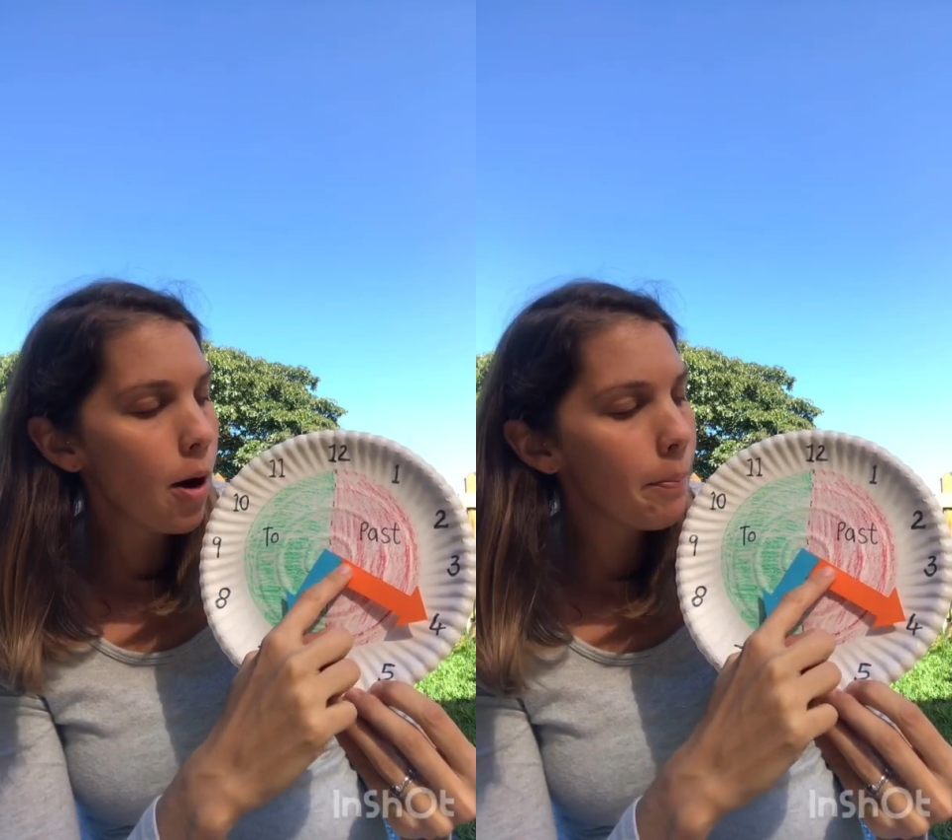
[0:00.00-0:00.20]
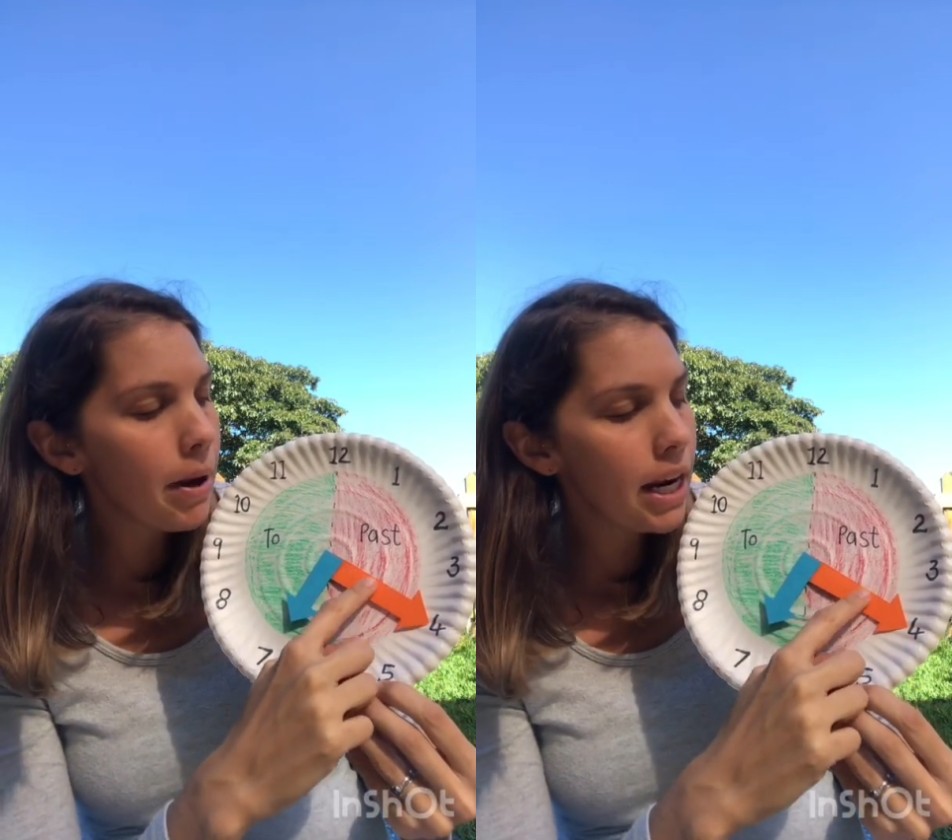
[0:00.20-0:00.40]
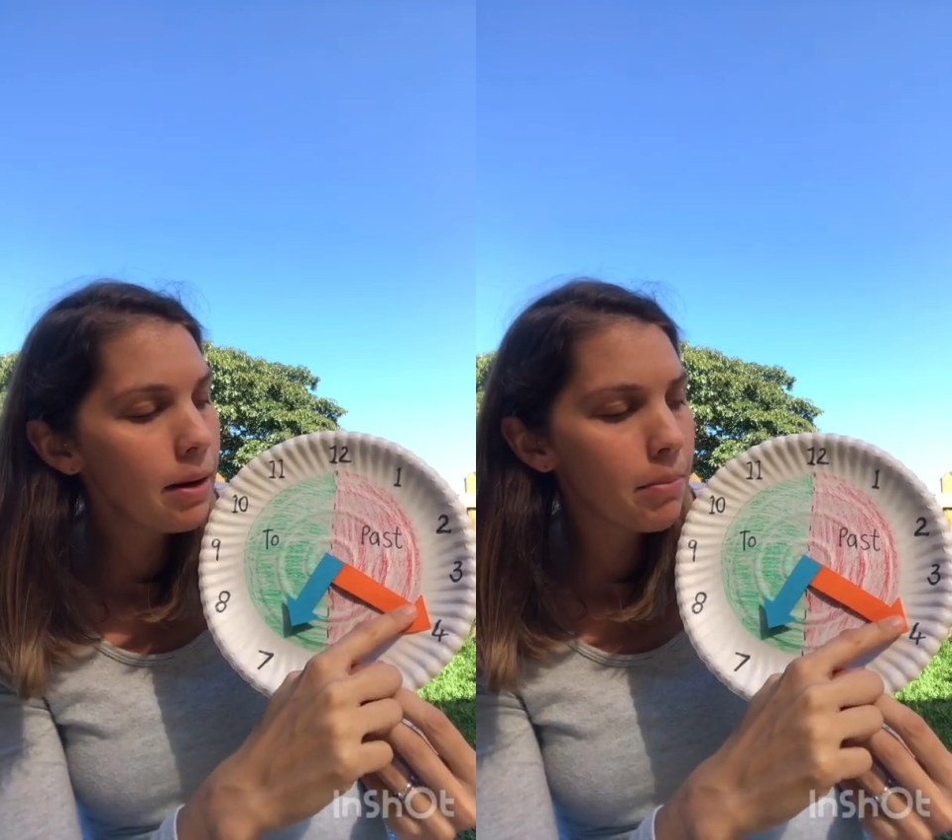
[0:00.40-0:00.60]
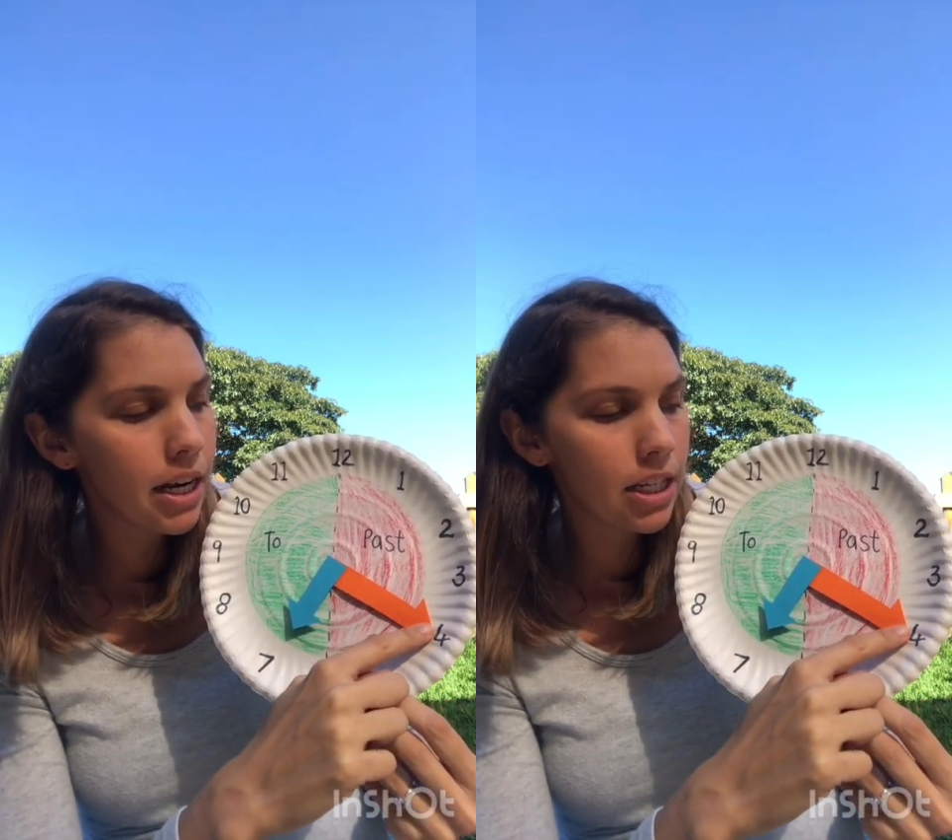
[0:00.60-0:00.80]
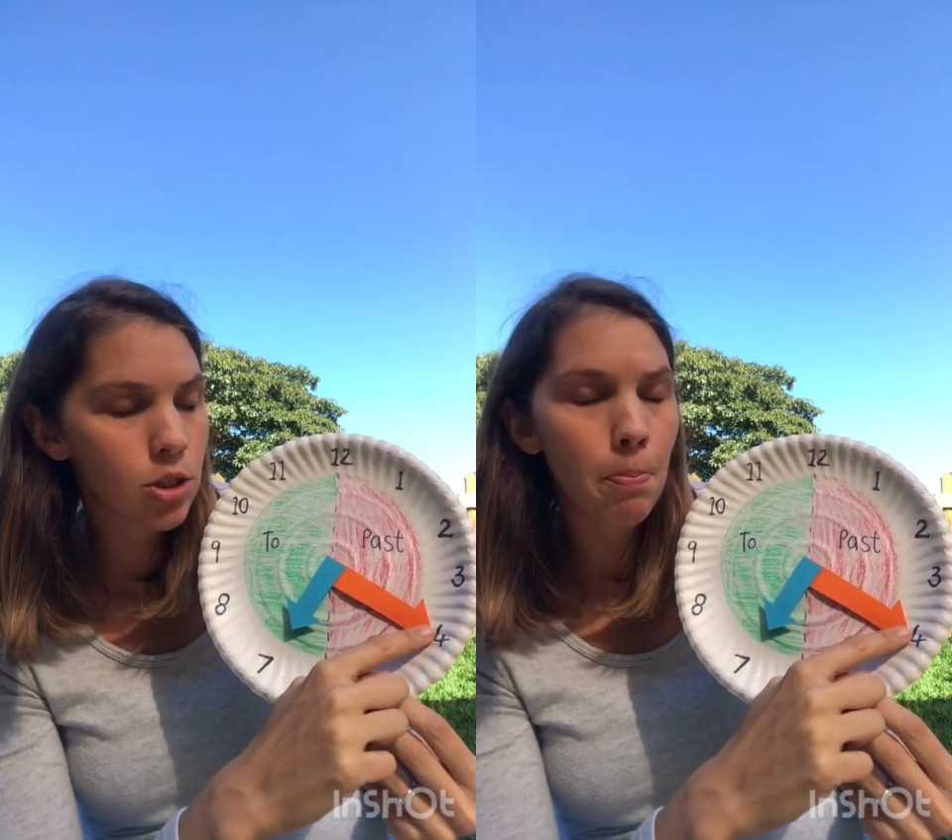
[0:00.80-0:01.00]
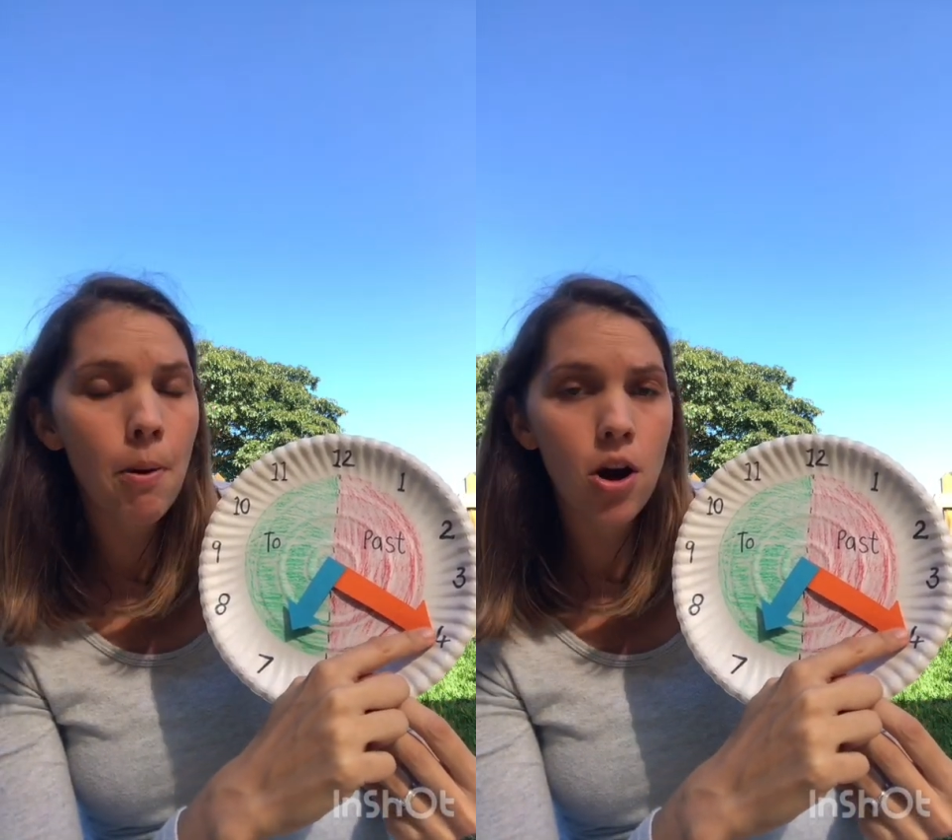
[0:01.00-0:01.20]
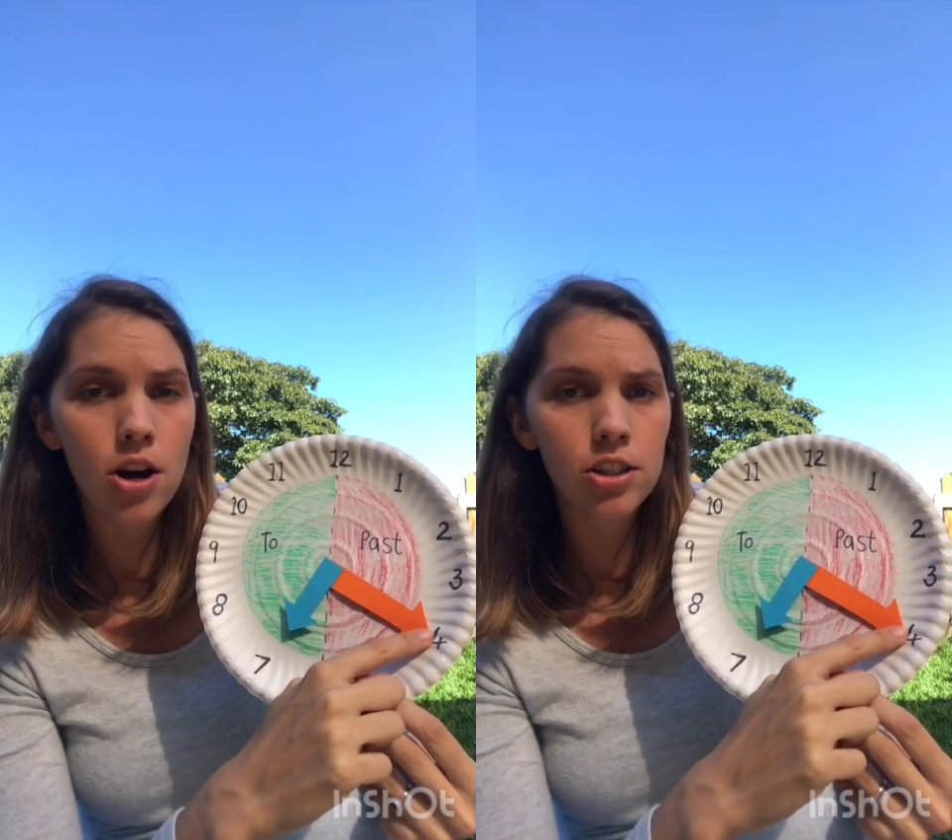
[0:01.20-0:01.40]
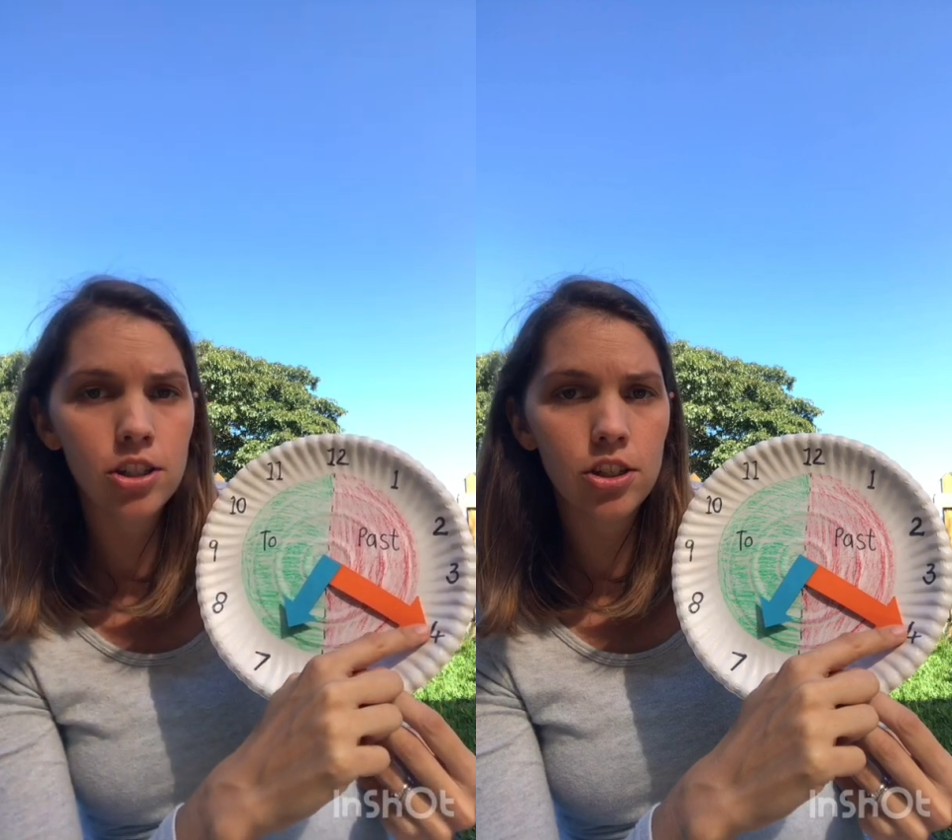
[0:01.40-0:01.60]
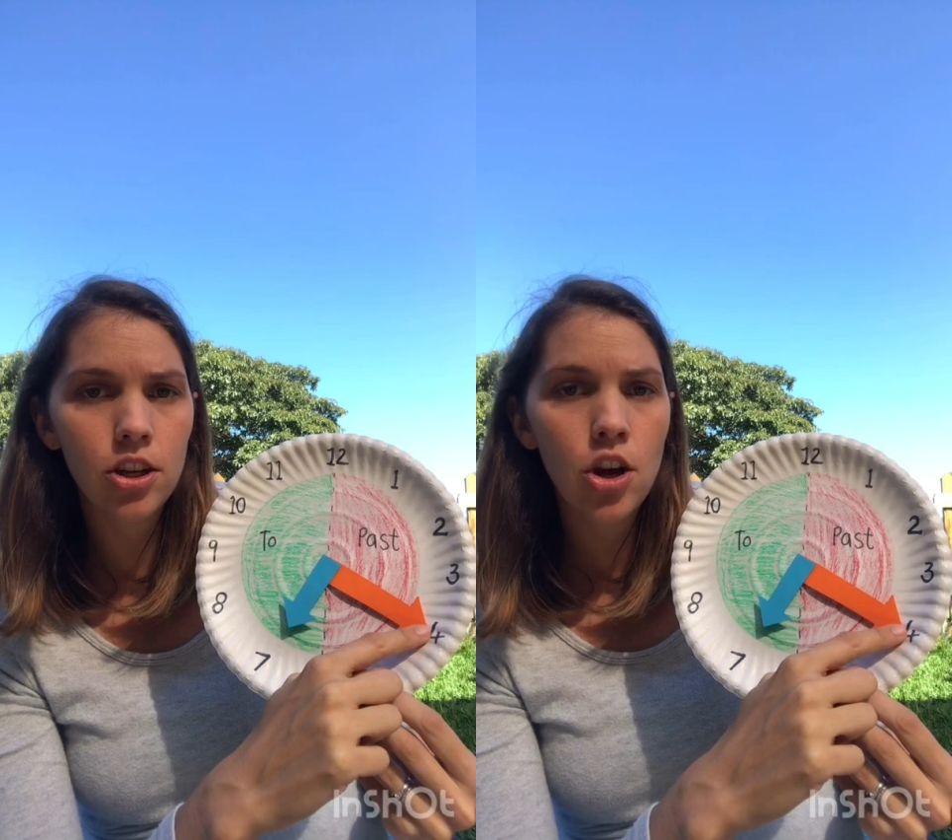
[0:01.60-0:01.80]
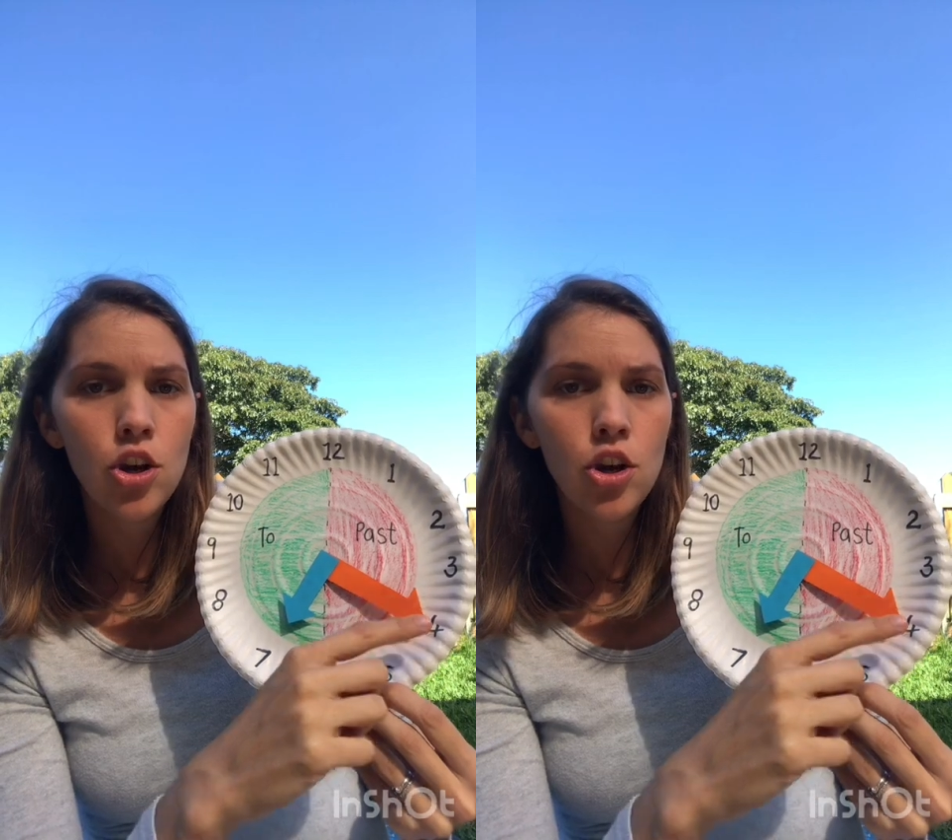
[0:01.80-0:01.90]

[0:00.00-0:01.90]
many minutes passed.